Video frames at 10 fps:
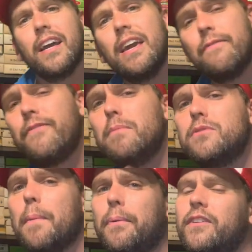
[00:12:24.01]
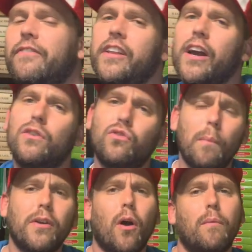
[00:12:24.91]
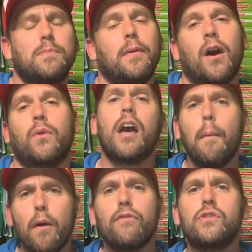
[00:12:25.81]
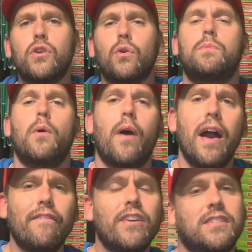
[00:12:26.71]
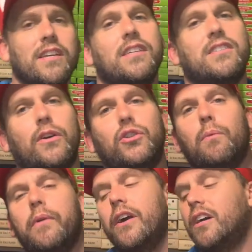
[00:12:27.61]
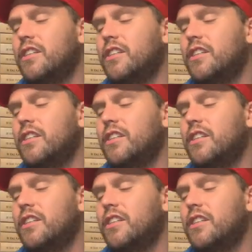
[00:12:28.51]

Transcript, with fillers: Give thumbs up on the video, drop your comments below, come over and talk to me wherever you see your social media.